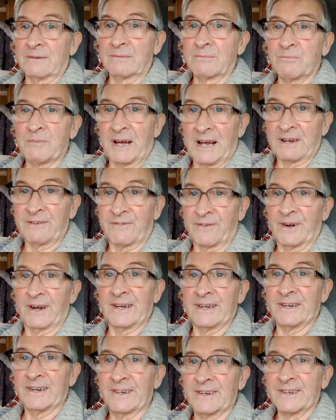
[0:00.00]
my
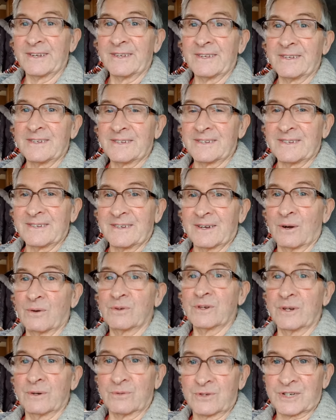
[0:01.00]
friend, who
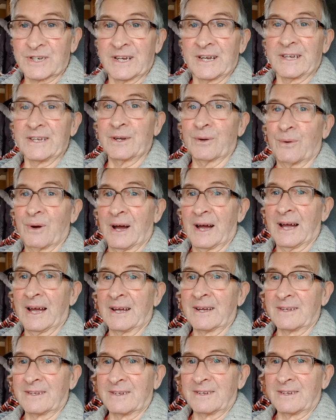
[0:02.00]
you say you are."